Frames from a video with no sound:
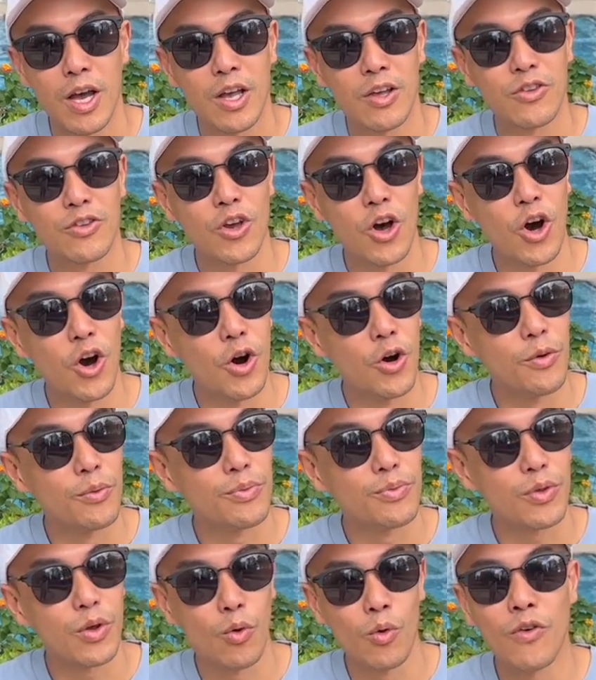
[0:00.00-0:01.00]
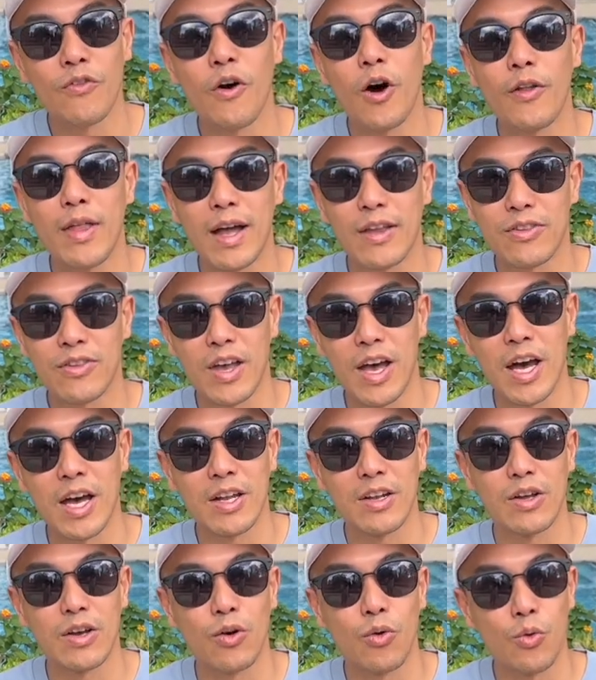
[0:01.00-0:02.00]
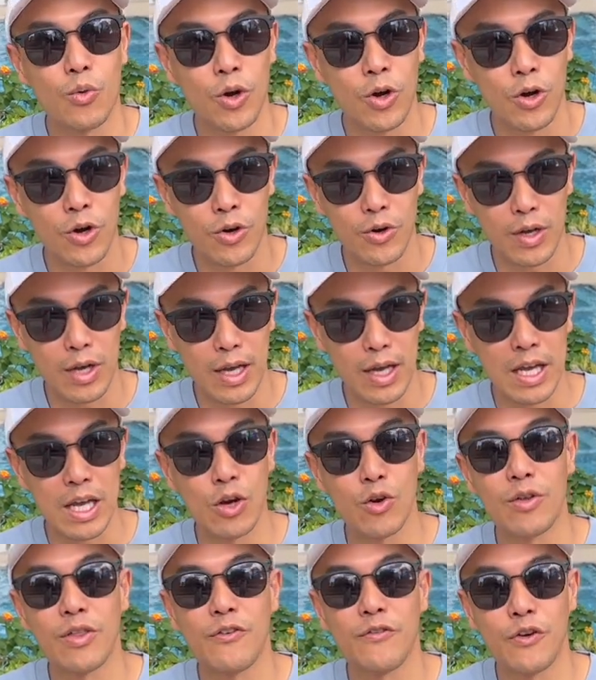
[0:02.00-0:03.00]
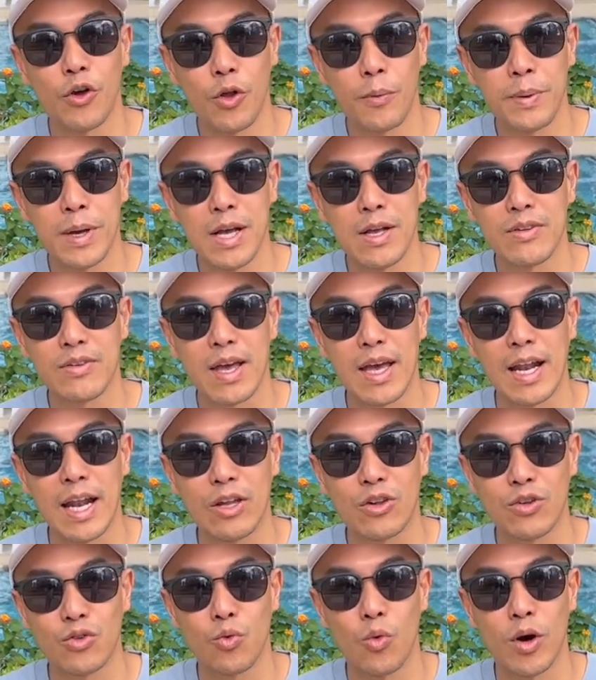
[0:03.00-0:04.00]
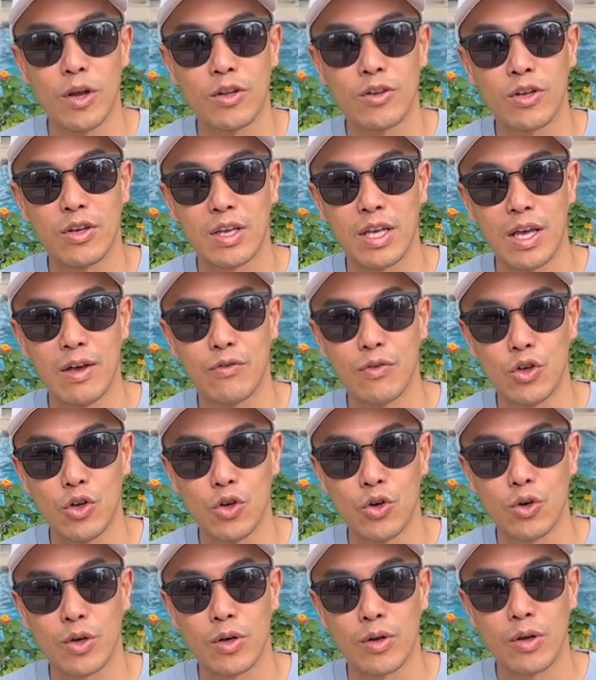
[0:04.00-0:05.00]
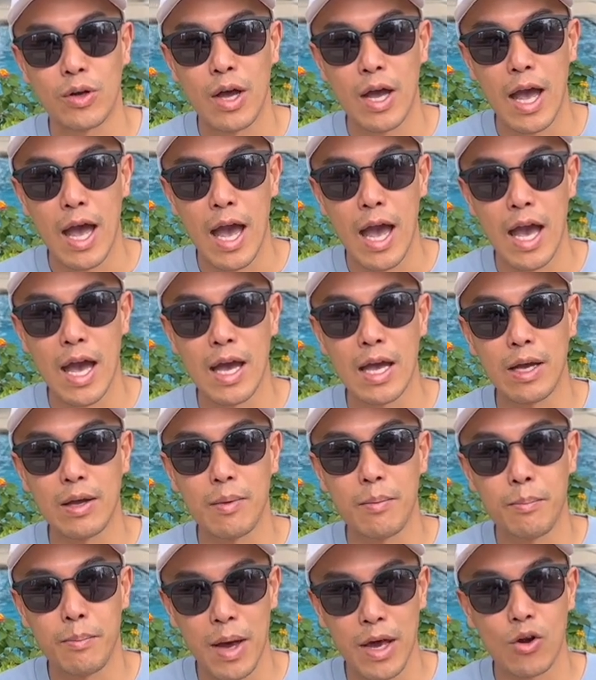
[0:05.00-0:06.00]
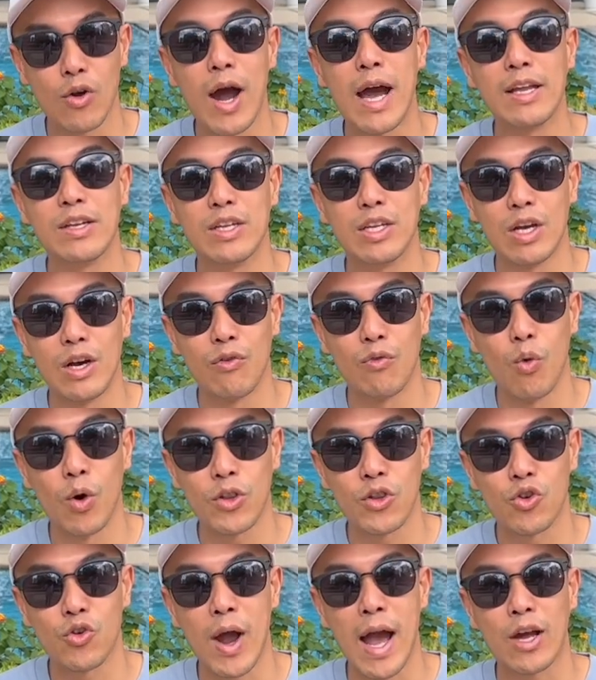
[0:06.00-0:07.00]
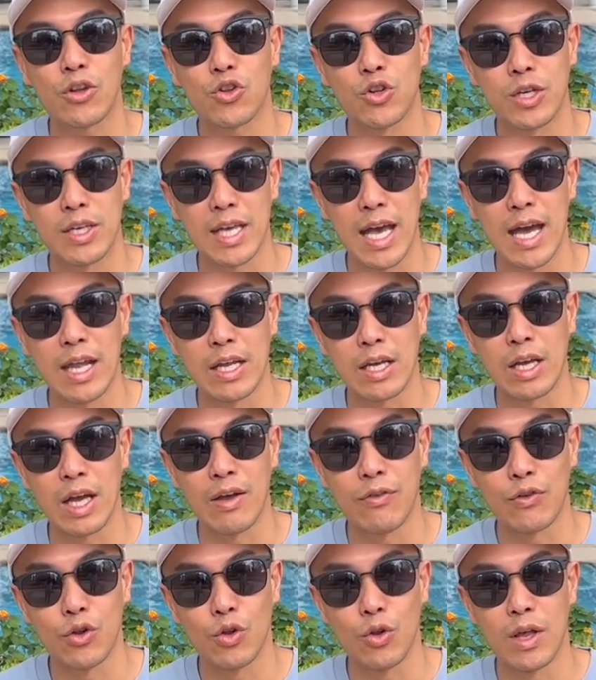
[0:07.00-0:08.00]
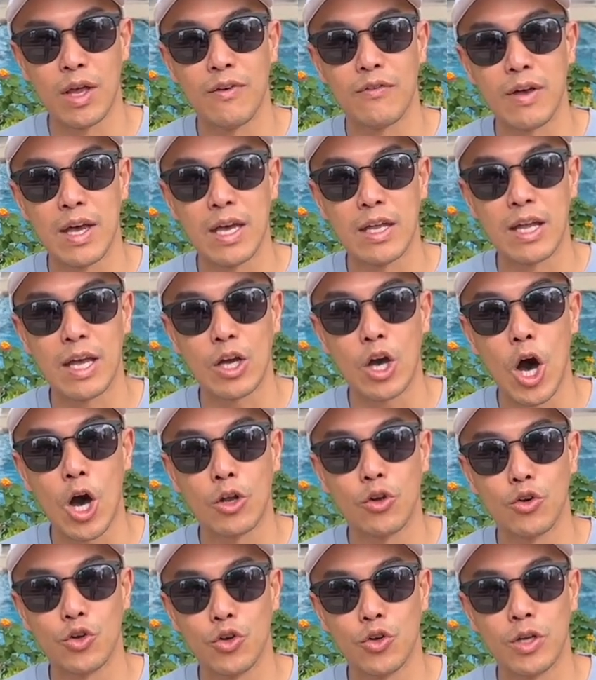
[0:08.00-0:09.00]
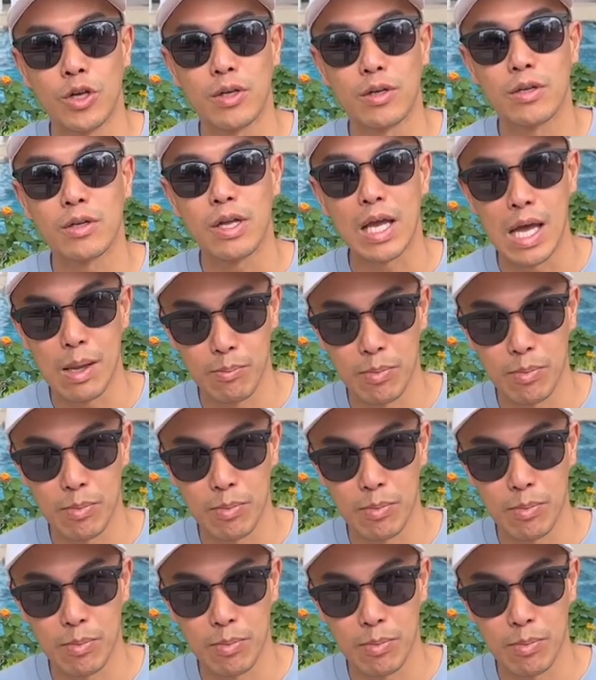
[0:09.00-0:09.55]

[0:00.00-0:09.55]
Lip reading: So with all that said, we're here in the Philippines, and I just wanted to give you a better idea of what you're actually getting if you live in a condo unit in